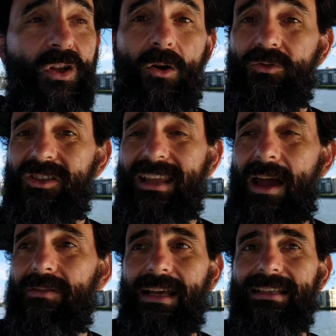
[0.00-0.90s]
just
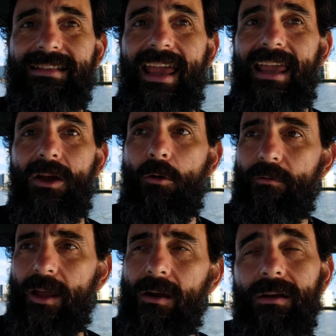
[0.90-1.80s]
have a nice day over
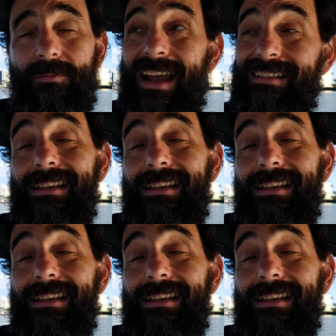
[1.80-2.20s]
there. In fact,